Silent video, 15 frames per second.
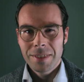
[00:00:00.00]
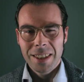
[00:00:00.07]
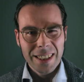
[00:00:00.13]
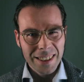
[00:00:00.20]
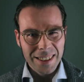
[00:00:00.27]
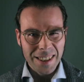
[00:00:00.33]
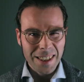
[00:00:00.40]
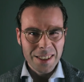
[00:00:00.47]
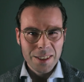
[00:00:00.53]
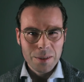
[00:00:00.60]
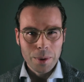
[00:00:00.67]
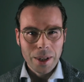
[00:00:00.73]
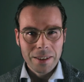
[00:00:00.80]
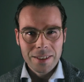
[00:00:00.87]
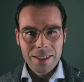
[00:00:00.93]
In a sense, we
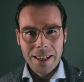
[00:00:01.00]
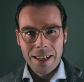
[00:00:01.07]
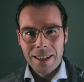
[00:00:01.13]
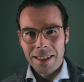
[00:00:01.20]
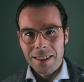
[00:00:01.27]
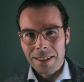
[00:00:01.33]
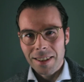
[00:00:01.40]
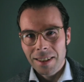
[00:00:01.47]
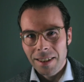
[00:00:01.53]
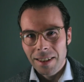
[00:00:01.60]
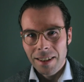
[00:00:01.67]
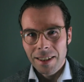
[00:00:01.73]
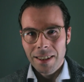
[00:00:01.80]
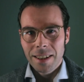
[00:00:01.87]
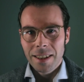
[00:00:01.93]
can say that
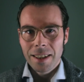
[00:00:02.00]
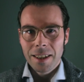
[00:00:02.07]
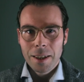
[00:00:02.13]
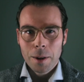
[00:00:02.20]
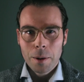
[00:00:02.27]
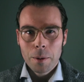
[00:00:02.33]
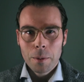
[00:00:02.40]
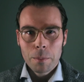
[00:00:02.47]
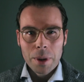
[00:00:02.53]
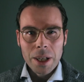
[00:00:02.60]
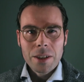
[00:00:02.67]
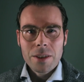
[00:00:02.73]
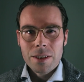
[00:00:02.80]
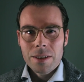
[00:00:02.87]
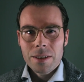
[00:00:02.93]

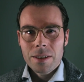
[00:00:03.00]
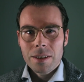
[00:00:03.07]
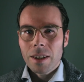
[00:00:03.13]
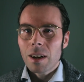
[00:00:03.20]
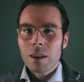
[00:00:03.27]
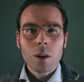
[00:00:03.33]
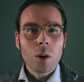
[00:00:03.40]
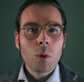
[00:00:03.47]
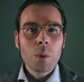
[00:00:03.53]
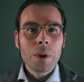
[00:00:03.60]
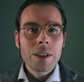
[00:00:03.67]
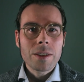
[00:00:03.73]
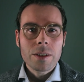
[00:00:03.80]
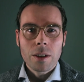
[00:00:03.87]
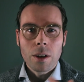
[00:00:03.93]
pictures are
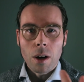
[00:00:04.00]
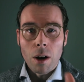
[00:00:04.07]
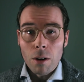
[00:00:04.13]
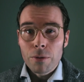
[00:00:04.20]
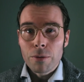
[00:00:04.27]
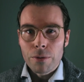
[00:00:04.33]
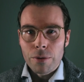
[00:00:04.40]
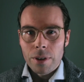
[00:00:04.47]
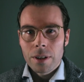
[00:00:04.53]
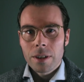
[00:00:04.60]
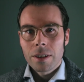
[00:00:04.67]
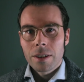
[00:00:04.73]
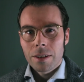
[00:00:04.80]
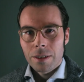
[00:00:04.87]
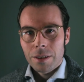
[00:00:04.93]
always of
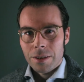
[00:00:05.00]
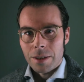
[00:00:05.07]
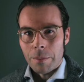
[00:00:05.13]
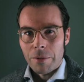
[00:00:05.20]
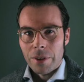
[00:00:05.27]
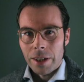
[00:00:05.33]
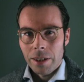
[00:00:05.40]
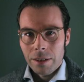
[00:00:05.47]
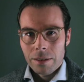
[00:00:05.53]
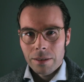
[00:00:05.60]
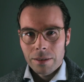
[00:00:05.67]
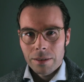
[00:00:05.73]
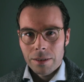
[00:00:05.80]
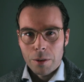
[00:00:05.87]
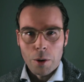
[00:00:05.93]
something,
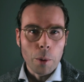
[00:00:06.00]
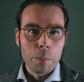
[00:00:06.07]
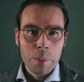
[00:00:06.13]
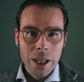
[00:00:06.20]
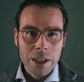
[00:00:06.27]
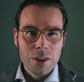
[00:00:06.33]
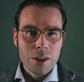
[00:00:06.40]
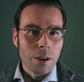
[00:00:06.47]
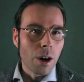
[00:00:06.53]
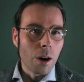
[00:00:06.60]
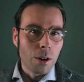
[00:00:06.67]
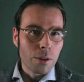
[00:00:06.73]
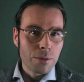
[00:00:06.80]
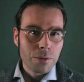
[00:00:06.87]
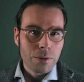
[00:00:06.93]
a picture
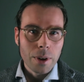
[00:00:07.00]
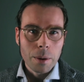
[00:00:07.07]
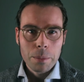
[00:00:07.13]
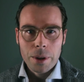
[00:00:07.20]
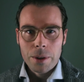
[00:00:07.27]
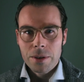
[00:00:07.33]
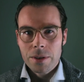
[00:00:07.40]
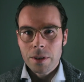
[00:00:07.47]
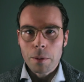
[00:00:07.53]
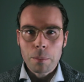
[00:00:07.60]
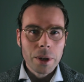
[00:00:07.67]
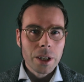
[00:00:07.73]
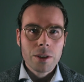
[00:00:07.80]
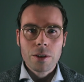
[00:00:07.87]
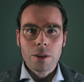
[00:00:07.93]
of a person, a
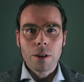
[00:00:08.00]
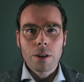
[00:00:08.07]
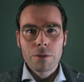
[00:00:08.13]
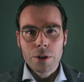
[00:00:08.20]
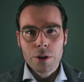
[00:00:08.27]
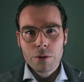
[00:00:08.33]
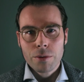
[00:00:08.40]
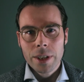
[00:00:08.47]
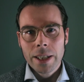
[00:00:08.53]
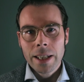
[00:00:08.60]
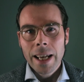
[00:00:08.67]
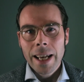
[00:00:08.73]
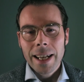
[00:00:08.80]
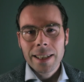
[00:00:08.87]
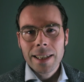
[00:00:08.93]
picture of a tree,
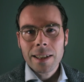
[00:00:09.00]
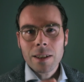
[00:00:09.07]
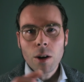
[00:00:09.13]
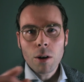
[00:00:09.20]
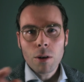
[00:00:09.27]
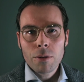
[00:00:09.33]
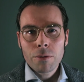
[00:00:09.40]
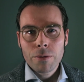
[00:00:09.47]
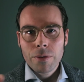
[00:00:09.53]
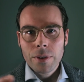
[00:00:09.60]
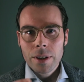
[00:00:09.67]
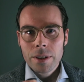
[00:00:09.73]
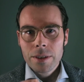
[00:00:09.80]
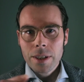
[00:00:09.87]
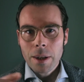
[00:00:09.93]
and that of
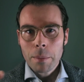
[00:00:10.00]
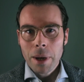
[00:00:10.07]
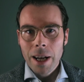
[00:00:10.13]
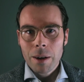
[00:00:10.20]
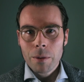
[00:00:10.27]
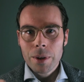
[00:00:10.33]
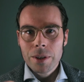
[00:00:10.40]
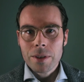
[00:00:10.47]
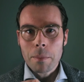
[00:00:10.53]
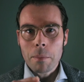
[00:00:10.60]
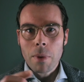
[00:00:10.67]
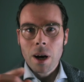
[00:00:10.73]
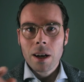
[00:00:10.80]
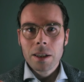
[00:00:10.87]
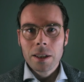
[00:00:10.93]
somehow is a
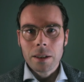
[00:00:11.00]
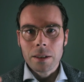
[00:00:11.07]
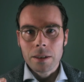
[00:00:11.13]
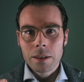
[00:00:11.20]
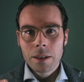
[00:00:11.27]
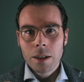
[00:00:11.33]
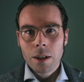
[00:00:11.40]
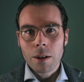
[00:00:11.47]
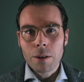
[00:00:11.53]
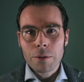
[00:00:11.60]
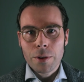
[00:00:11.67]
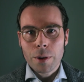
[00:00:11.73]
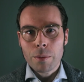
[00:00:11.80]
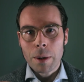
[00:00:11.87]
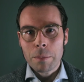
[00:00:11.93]
marker of
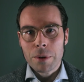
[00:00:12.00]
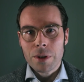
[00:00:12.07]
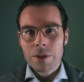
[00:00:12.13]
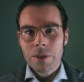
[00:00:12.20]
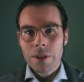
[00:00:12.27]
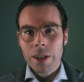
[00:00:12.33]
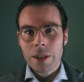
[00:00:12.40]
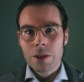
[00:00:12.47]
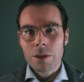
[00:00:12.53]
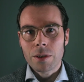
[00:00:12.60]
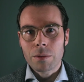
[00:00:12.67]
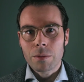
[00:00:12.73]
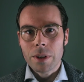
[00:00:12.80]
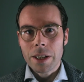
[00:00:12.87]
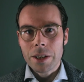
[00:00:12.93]
the representational
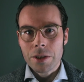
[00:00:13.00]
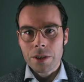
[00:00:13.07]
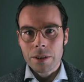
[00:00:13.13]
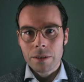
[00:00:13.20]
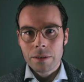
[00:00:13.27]
relation.